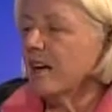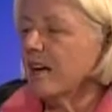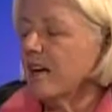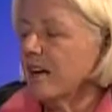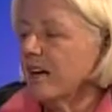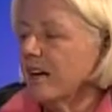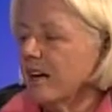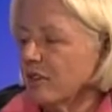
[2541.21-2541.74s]

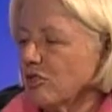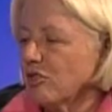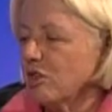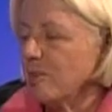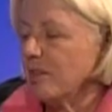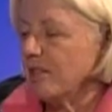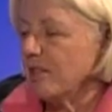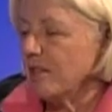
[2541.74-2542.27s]
uh,
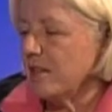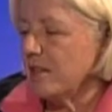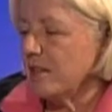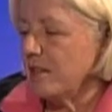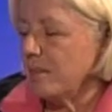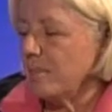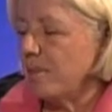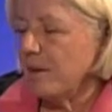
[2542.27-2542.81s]

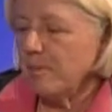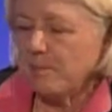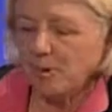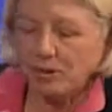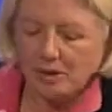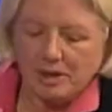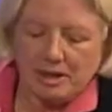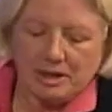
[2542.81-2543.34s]
LGBT
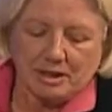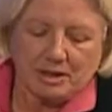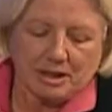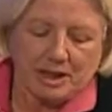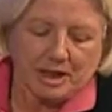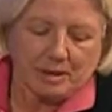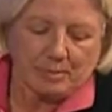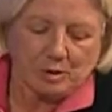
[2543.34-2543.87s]
people in
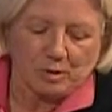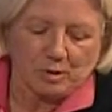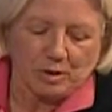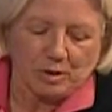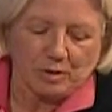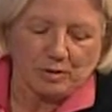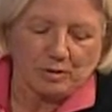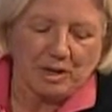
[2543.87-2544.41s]

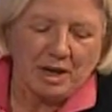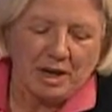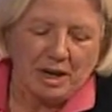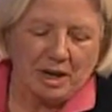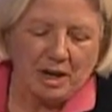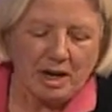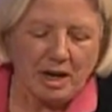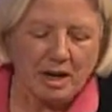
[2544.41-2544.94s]
Cameroon.
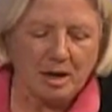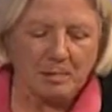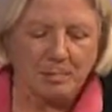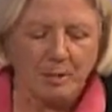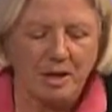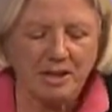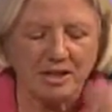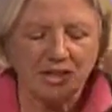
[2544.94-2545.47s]
Okay. Uh,
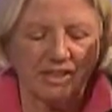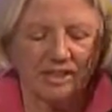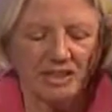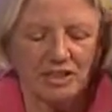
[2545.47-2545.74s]
Britain has